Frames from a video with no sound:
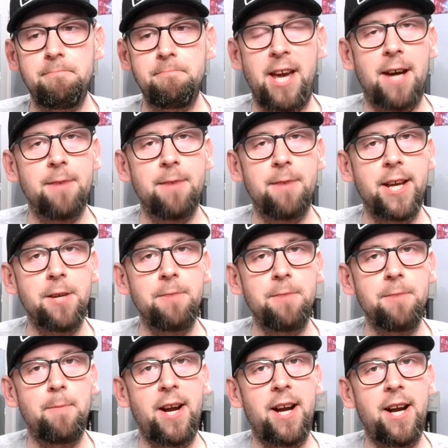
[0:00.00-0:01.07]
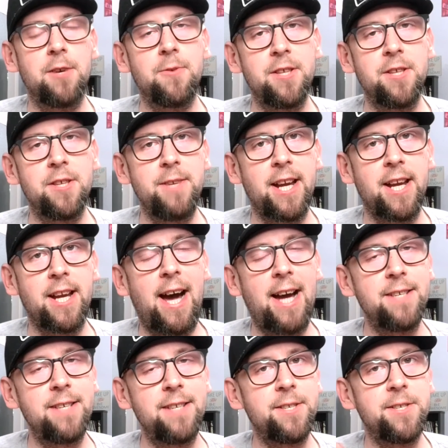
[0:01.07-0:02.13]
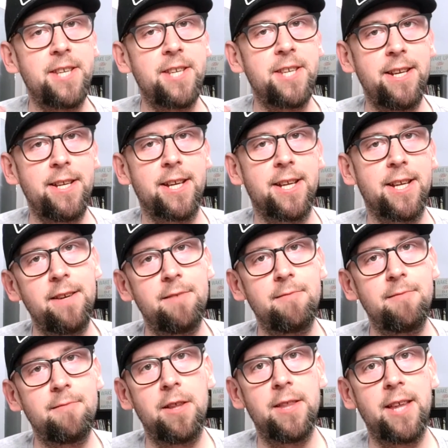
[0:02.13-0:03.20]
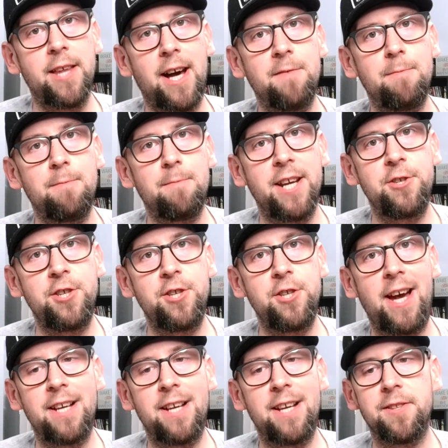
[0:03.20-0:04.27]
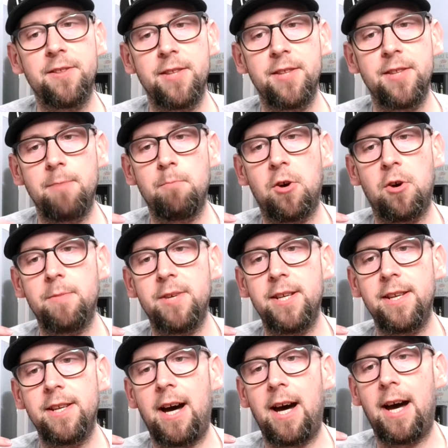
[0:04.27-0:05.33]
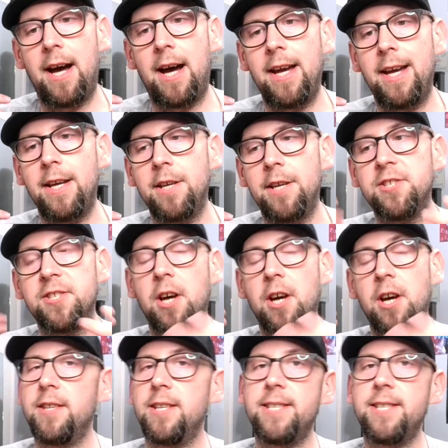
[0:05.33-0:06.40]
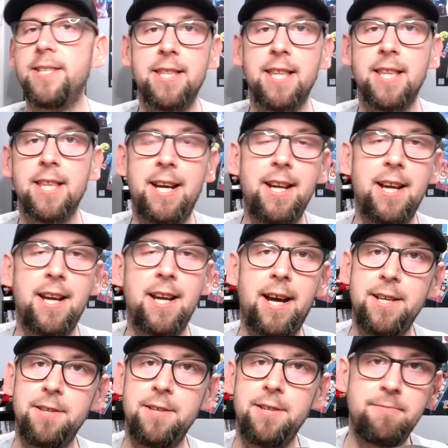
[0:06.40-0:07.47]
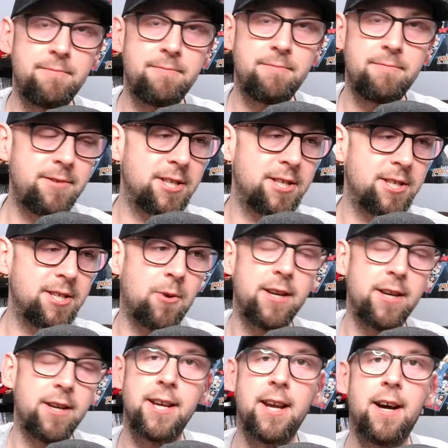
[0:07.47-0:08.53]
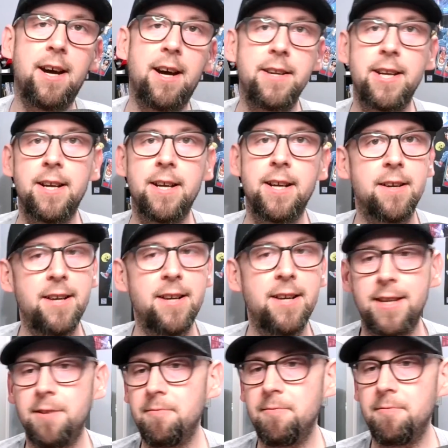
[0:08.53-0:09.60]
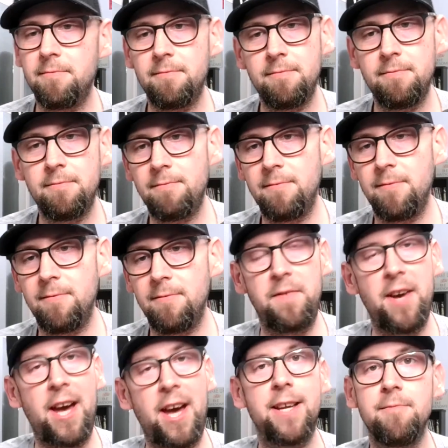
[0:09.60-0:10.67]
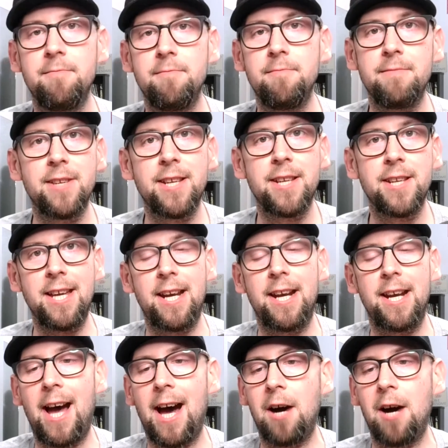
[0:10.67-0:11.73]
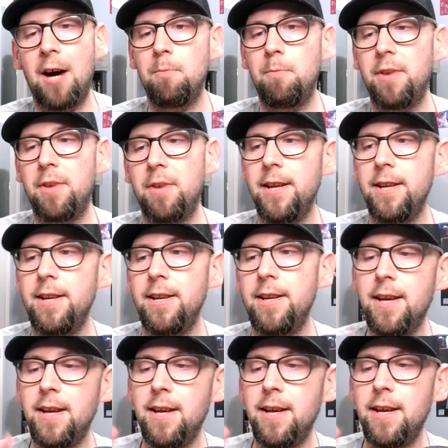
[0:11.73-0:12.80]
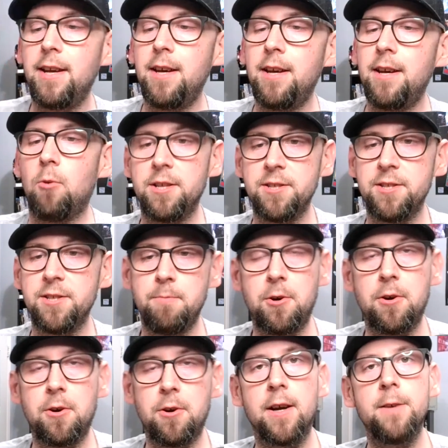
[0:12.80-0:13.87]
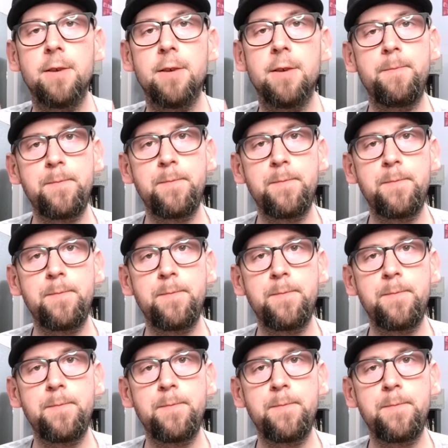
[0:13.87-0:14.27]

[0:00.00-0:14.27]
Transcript: yeah, thank you for bearing with me, guys. I just had to get all that off my chest. The moment I saw this headline, I just wanted to get on here and vent, get it out. But once more,